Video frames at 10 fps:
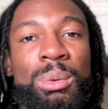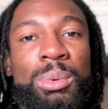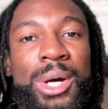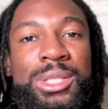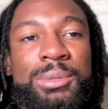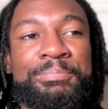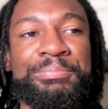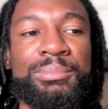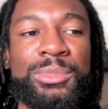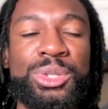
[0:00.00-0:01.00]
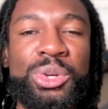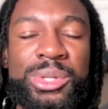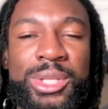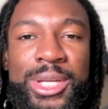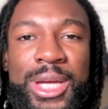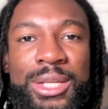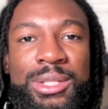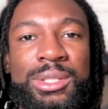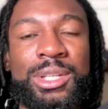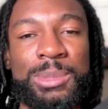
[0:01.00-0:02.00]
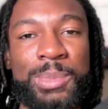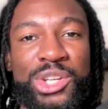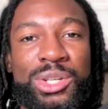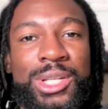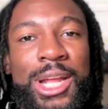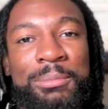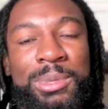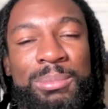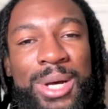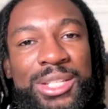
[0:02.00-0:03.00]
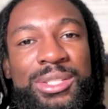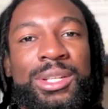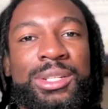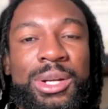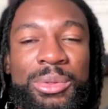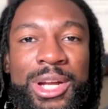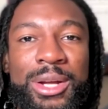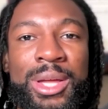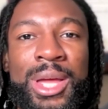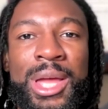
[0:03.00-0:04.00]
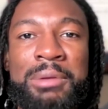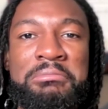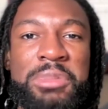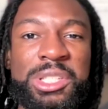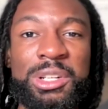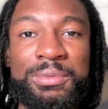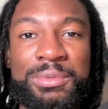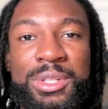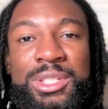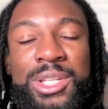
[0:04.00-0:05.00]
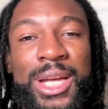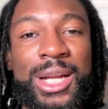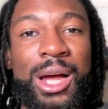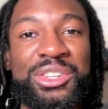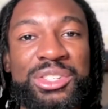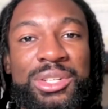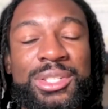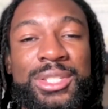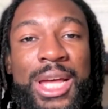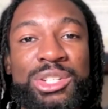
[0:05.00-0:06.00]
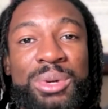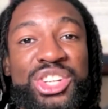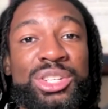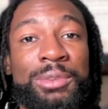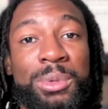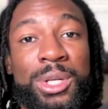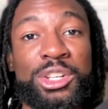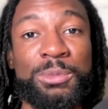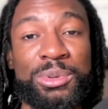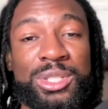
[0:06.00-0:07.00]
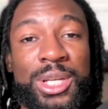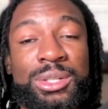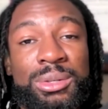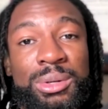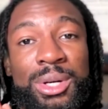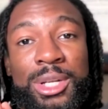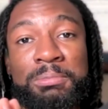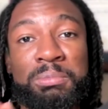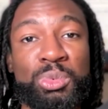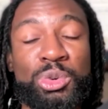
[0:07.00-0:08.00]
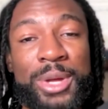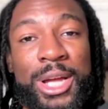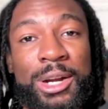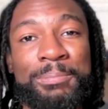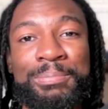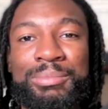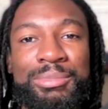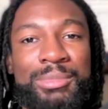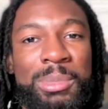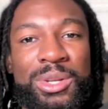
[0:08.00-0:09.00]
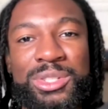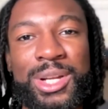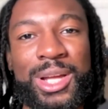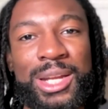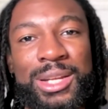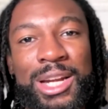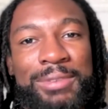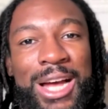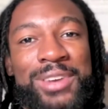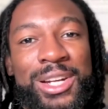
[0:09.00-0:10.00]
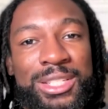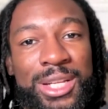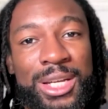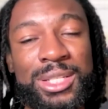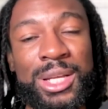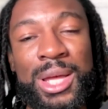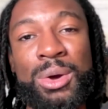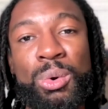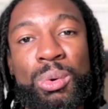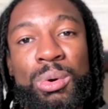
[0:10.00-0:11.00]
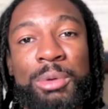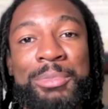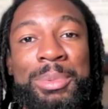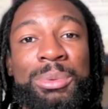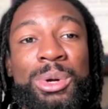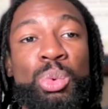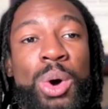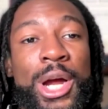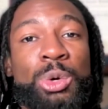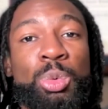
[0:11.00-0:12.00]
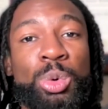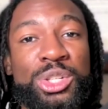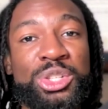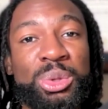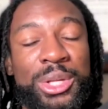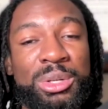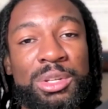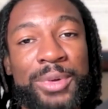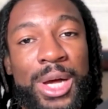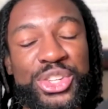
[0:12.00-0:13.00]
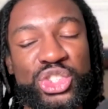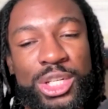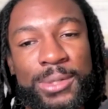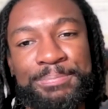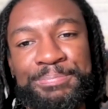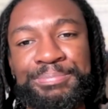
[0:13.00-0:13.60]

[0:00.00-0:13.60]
What's usually the case is patients that have bleomycin, they instead of sitting at an oxygen saturation of 100% on room air, maybe they're sitting at 95, 96, or maybe they require 1 or 2 liters of oxygen.